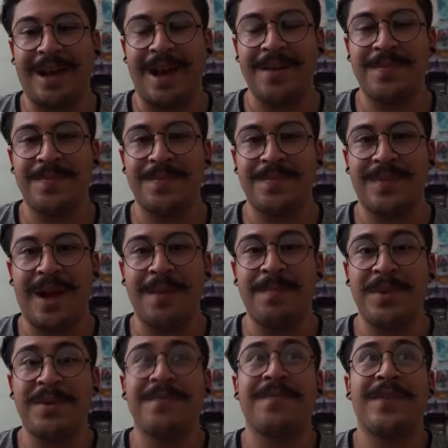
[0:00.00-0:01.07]
I'm
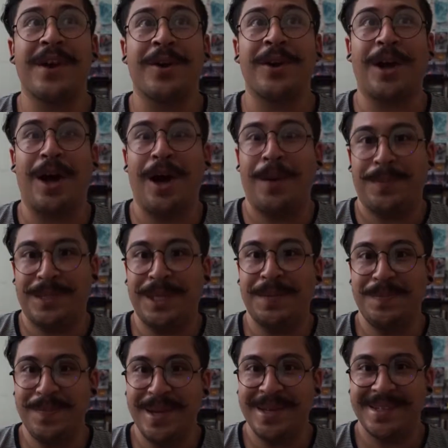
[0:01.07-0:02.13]
being very
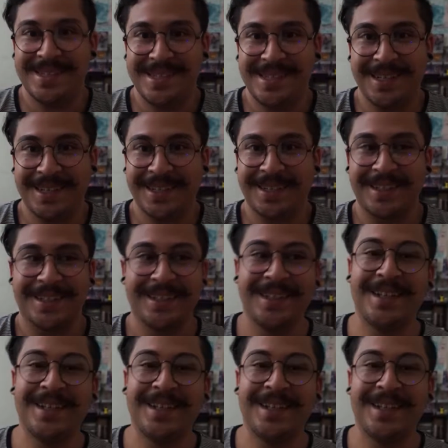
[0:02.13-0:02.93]
optimistic.